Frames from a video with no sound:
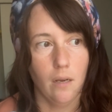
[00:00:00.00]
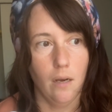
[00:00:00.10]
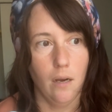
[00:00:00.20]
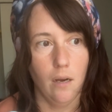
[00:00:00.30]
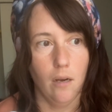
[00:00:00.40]

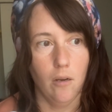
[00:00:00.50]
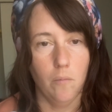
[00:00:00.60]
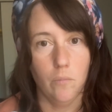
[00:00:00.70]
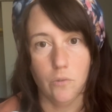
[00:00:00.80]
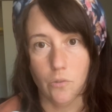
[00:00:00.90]

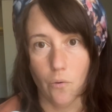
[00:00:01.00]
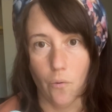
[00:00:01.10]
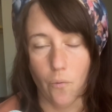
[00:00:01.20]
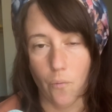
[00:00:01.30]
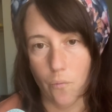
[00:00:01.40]

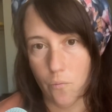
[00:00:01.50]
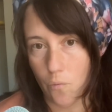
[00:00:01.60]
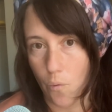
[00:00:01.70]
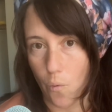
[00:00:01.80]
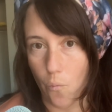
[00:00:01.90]
So
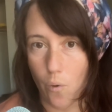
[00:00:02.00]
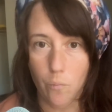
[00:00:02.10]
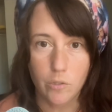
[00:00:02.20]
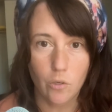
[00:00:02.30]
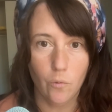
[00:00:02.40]
what
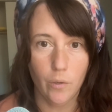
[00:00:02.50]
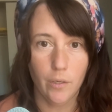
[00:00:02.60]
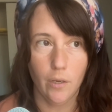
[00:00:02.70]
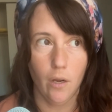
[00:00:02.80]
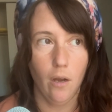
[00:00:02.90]
was
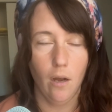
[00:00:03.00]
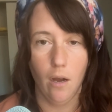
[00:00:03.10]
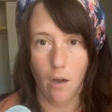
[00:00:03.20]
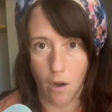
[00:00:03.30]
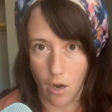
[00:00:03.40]
going
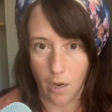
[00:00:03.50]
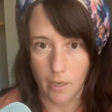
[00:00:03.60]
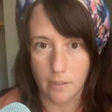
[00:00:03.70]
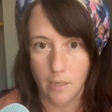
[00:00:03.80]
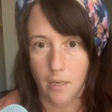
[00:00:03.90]

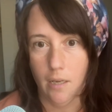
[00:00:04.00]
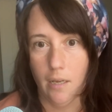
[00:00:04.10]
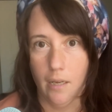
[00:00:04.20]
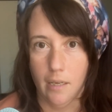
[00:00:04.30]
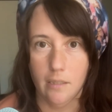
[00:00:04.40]
on
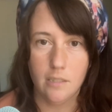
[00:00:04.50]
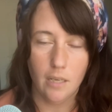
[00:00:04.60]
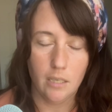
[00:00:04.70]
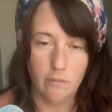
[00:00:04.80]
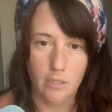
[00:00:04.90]
in the
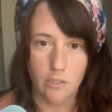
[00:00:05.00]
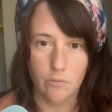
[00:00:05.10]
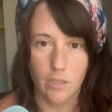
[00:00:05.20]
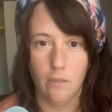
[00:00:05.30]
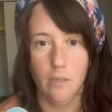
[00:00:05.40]
state of
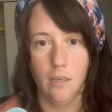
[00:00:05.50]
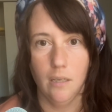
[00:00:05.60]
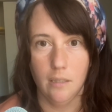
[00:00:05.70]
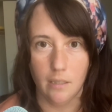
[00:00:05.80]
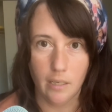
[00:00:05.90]
Israel
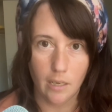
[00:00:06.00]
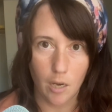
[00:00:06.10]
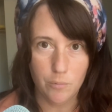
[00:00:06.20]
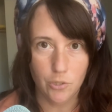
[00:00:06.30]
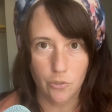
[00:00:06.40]
leading
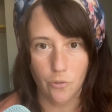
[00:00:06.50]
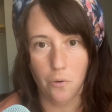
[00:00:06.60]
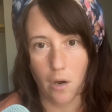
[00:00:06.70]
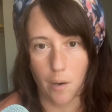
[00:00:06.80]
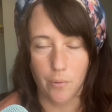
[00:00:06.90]
up to
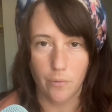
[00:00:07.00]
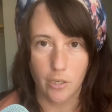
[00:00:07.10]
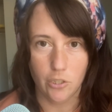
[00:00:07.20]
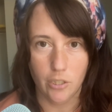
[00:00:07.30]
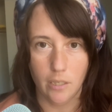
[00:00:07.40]

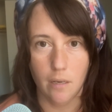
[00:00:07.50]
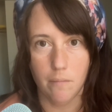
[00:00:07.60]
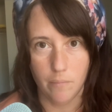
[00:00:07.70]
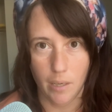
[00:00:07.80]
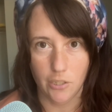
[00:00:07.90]
Operation
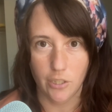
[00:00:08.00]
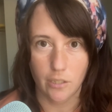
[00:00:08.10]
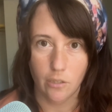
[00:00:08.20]
Magic